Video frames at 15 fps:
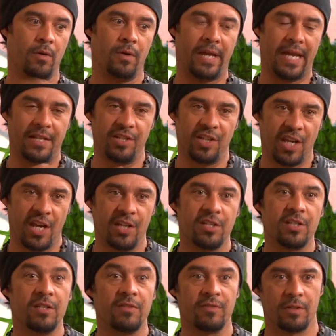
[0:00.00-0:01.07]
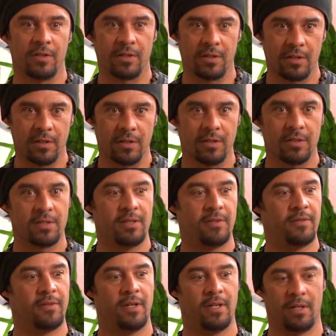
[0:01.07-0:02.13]
education of girls
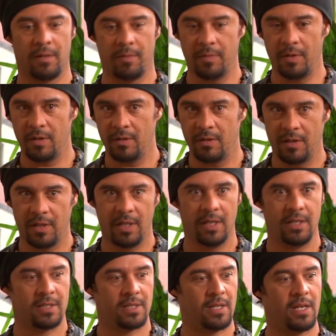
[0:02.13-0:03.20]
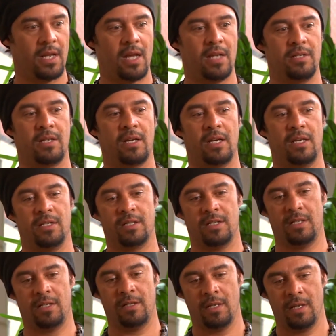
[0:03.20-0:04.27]
and communities, and
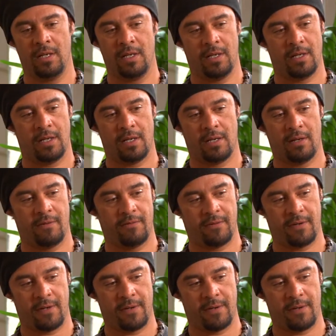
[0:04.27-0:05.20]
education of